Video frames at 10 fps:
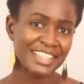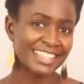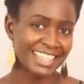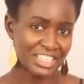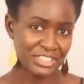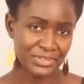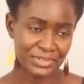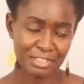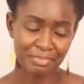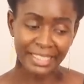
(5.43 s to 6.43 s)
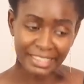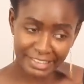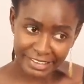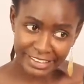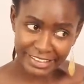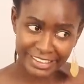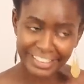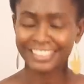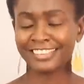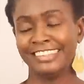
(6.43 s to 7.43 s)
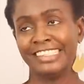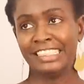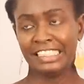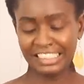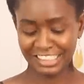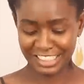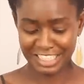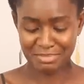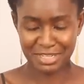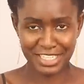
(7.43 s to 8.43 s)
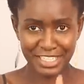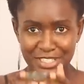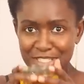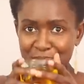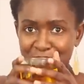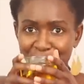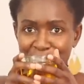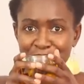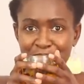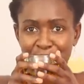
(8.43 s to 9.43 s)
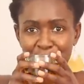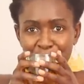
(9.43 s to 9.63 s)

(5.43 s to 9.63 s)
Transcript: did I choose the pills? Let me take a sip of this.